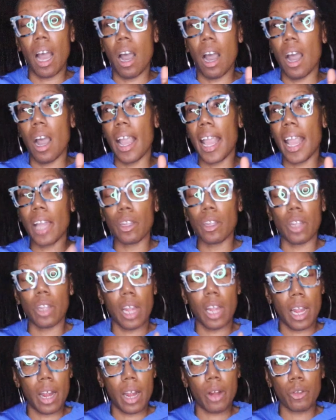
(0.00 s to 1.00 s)
uh,
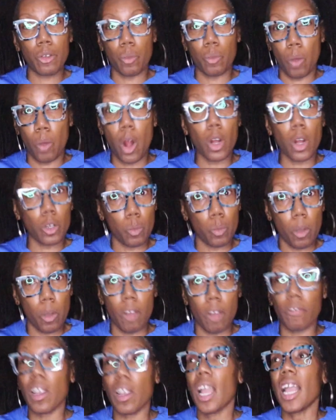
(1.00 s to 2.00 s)
Erd
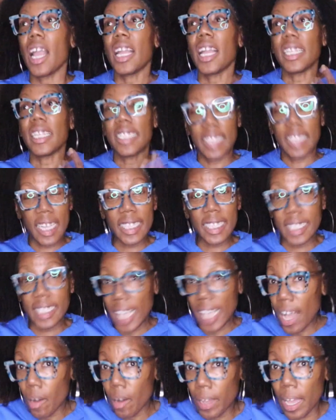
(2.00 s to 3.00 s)
Eardwulf did
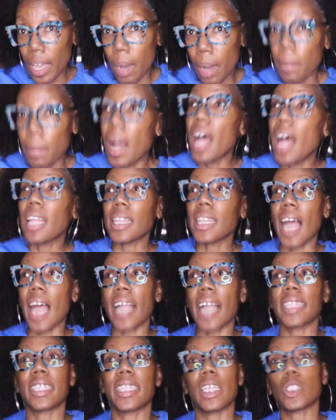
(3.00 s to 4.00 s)
tell him,
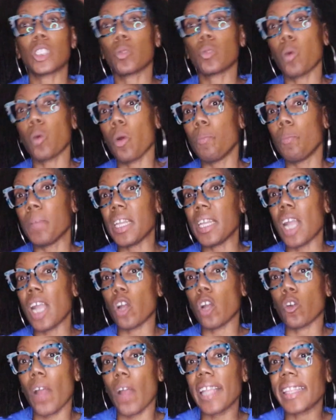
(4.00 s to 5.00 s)
like, this will be a
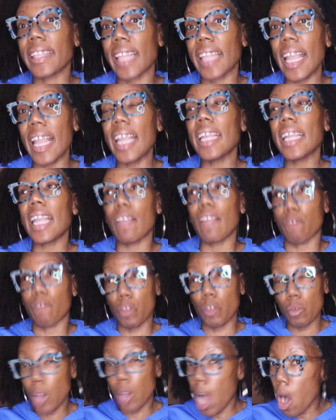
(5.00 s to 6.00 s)
great thing if
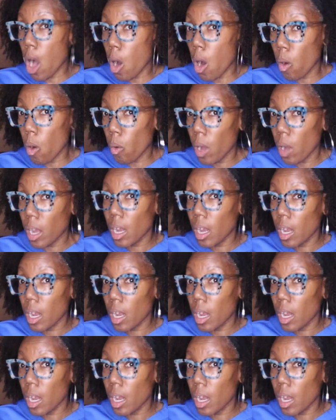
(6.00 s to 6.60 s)
you go